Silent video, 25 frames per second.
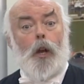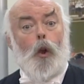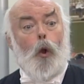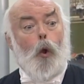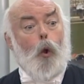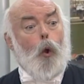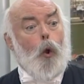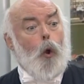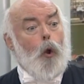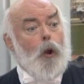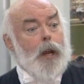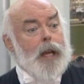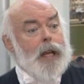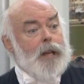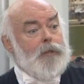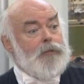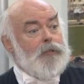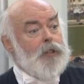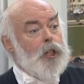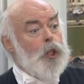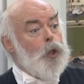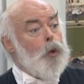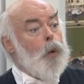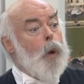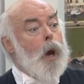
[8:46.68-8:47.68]
or
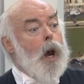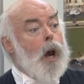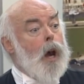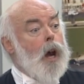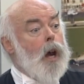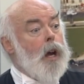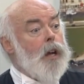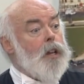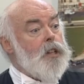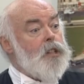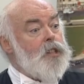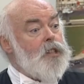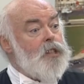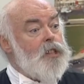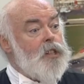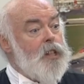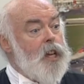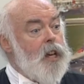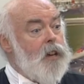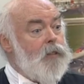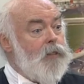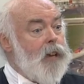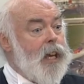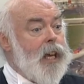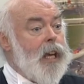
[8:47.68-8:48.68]
if you are
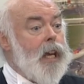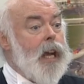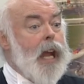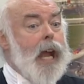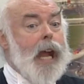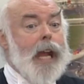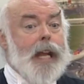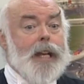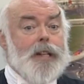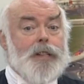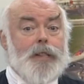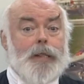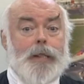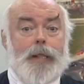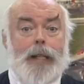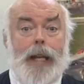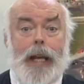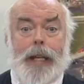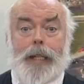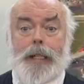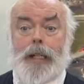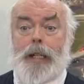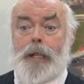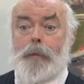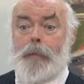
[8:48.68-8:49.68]
serving a
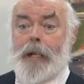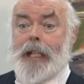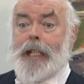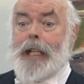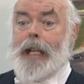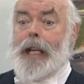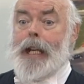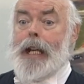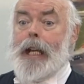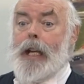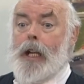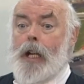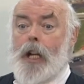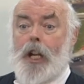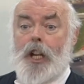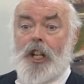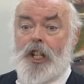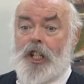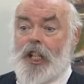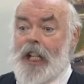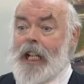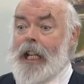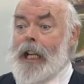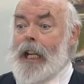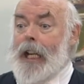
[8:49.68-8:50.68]
select committee
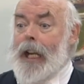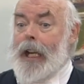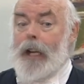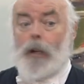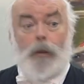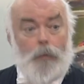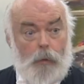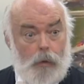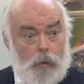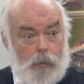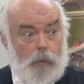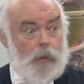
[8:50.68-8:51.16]
dealing,